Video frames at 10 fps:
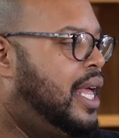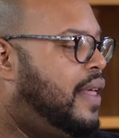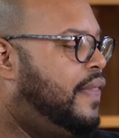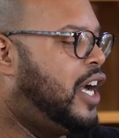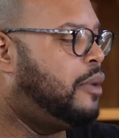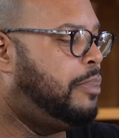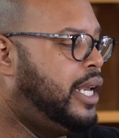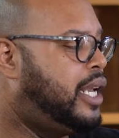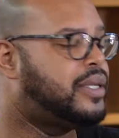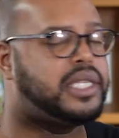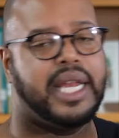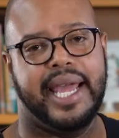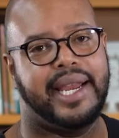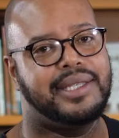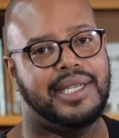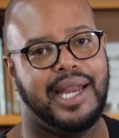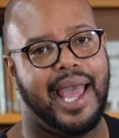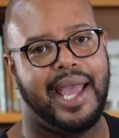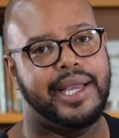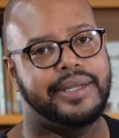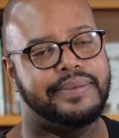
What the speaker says: There'd be no sledding today.